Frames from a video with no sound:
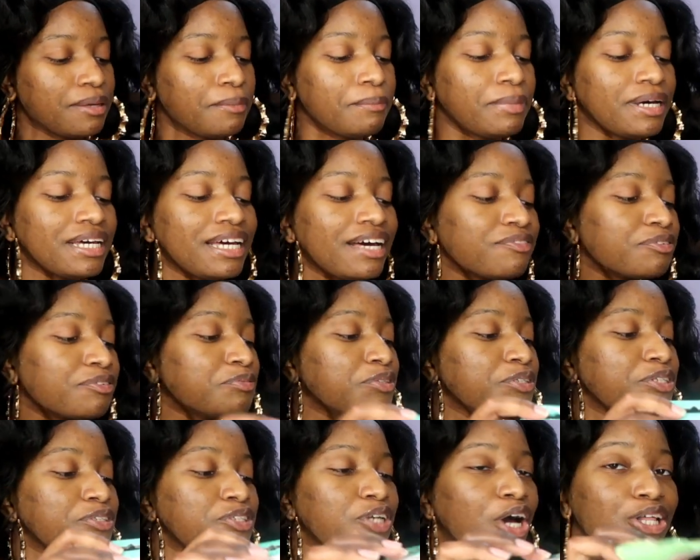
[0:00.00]
But
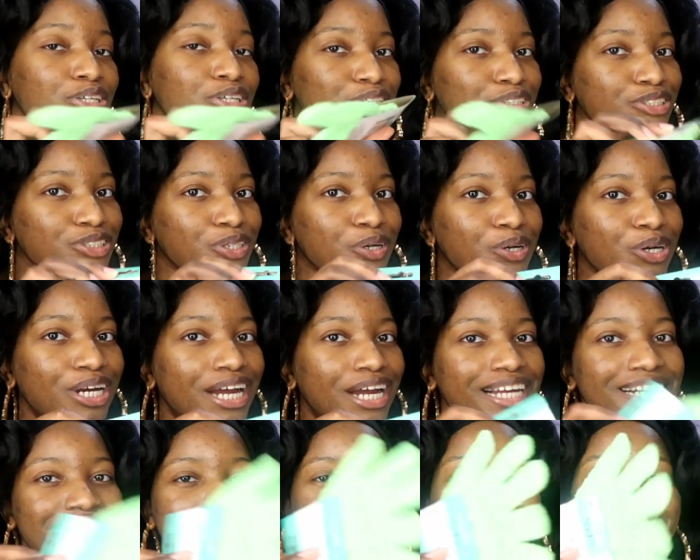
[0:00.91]
from the dollar store,
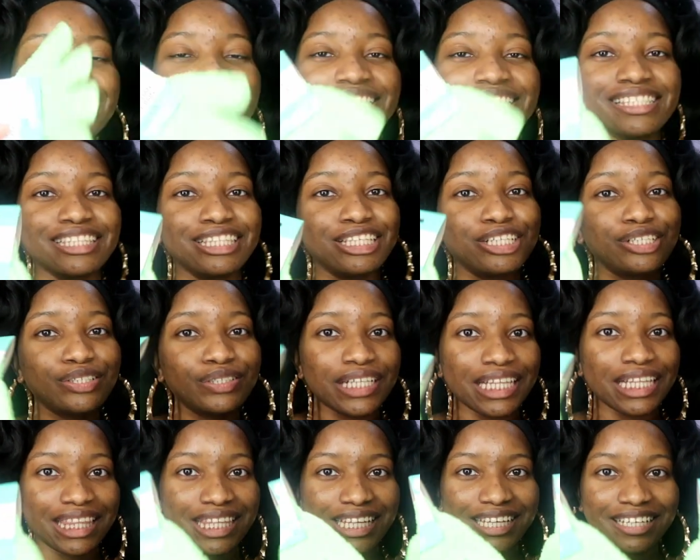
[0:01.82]
I got these little
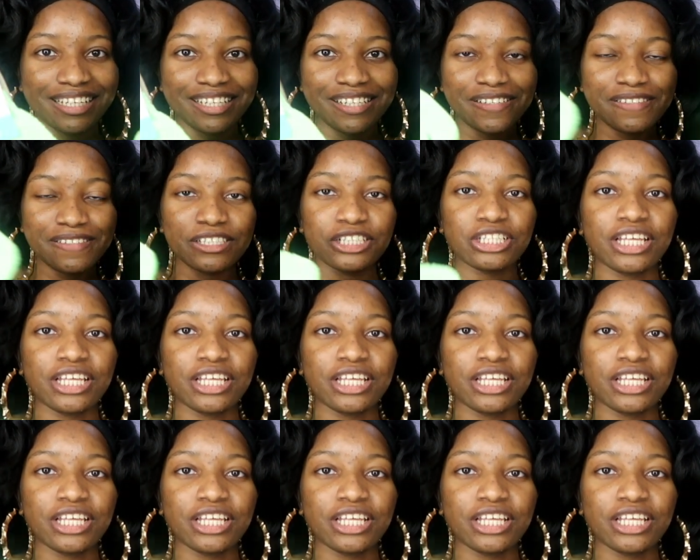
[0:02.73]
gloves.